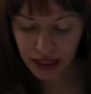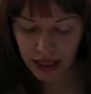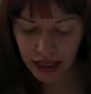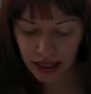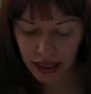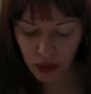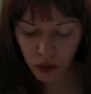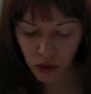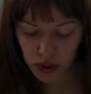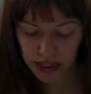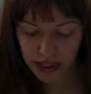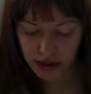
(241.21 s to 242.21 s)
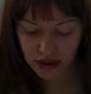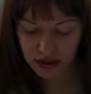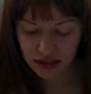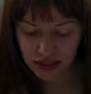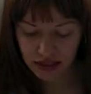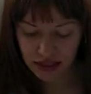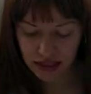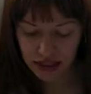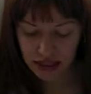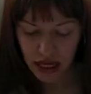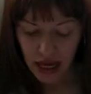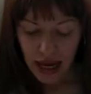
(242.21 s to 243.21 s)
And what else?
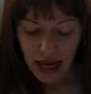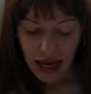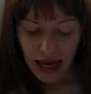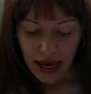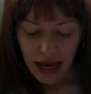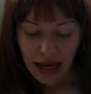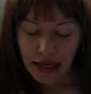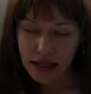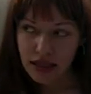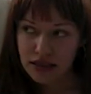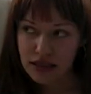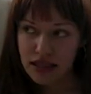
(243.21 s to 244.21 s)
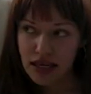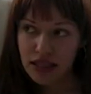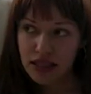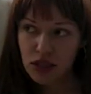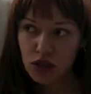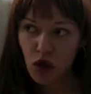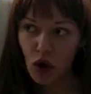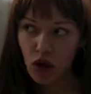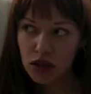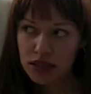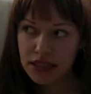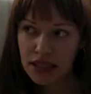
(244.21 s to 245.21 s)
Yes, and
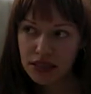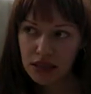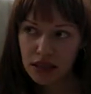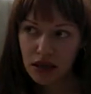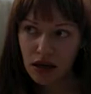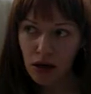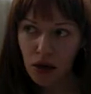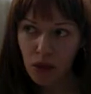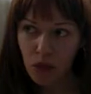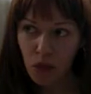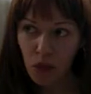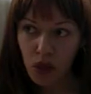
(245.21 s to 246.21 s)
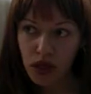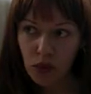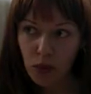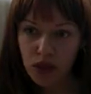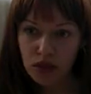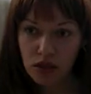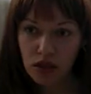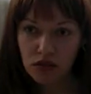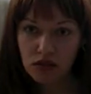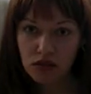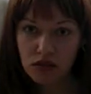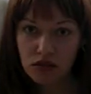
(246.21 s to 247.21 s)
altogether, while I was on
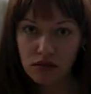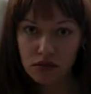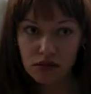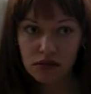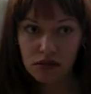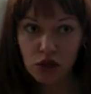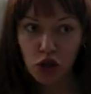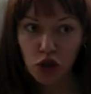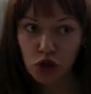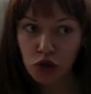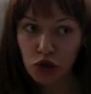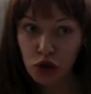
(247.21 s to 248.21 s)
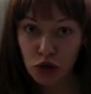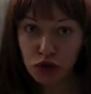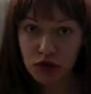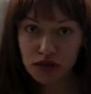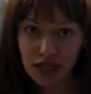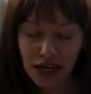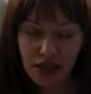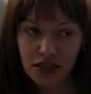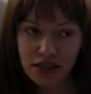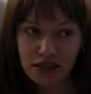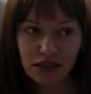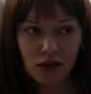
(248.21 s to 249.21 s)
a gluten
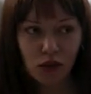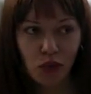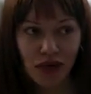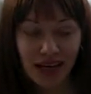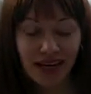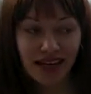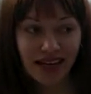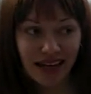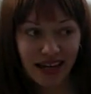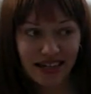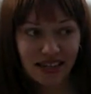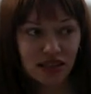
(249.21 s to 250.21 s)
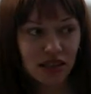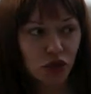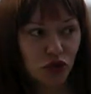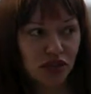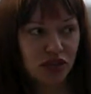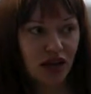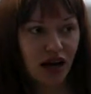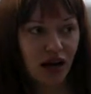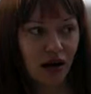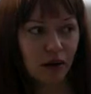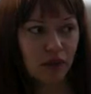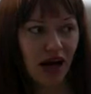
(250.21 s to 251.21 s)
diet, while I ate gluten,
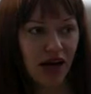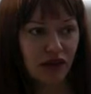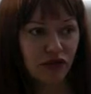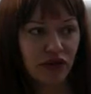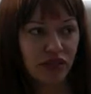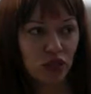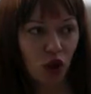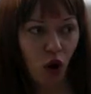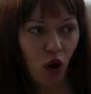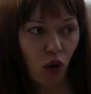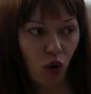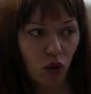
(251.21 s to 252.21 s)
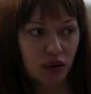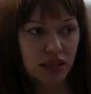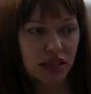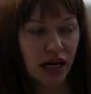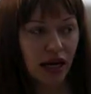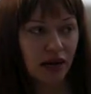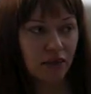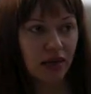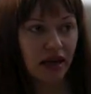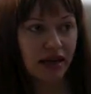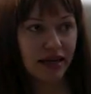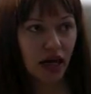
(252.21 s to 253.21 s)
I felt all the time
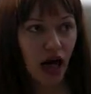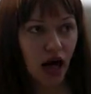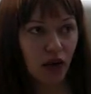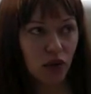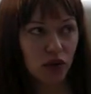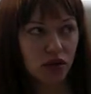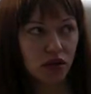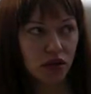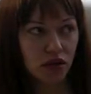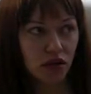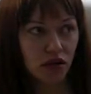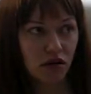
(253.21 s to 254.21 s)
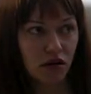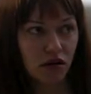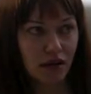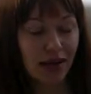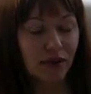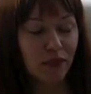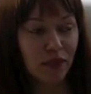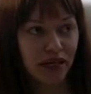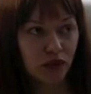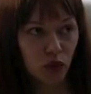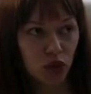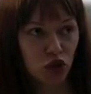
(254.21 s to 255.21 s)
like I was, like my
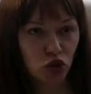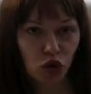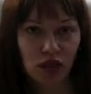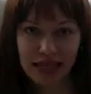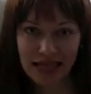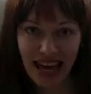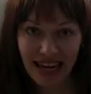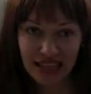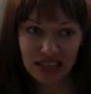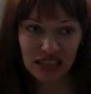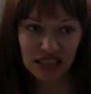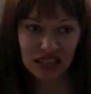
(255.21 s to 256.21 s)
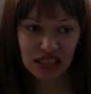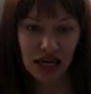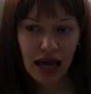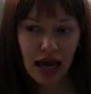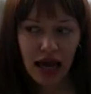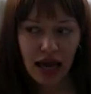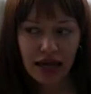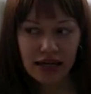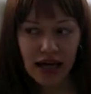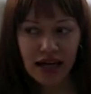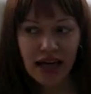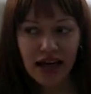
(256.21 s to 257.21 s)
body was totally acid, and
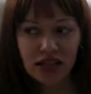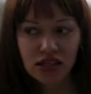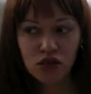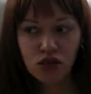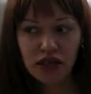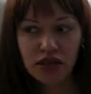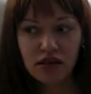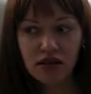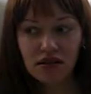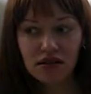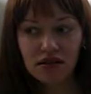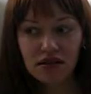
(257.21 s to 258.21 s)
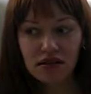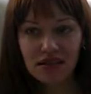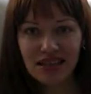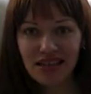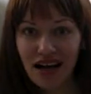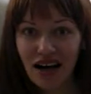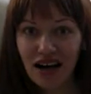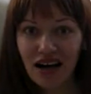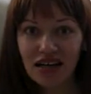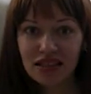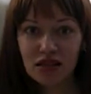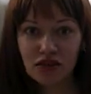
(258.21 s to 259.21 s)
I had to drink a
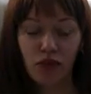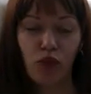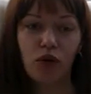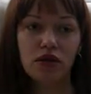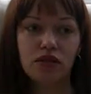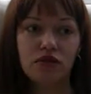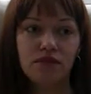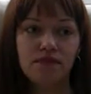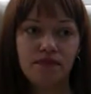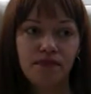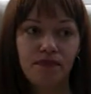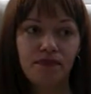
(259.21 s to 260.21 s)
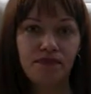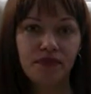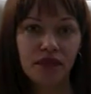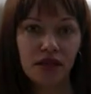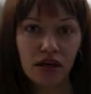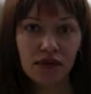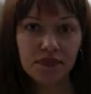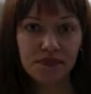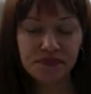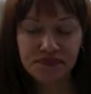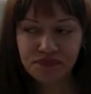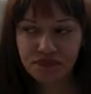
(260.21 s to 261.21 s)
lot of water. Yeah,
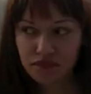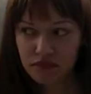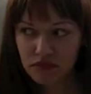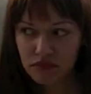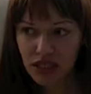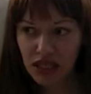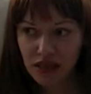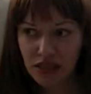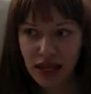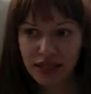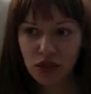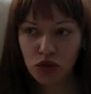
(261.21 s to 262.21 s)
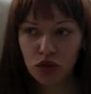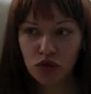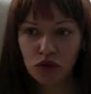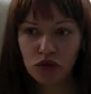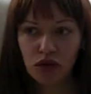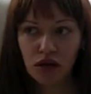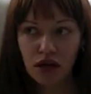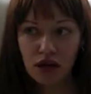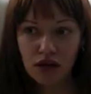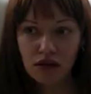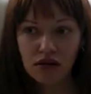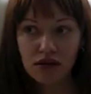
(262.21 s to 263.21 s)
like
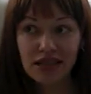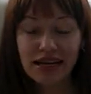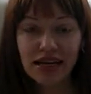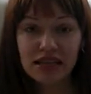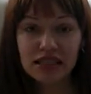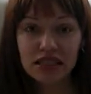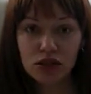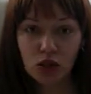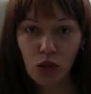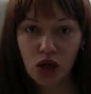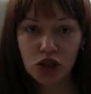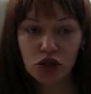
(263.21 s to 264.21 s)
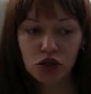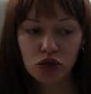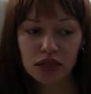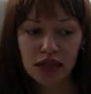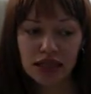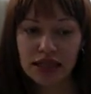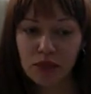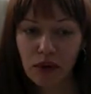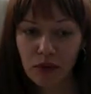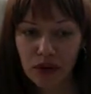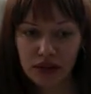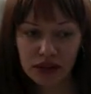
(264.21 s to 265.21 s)
I needed the water to clean my
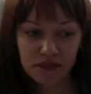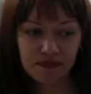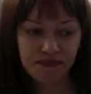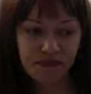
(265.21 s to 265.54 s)
body.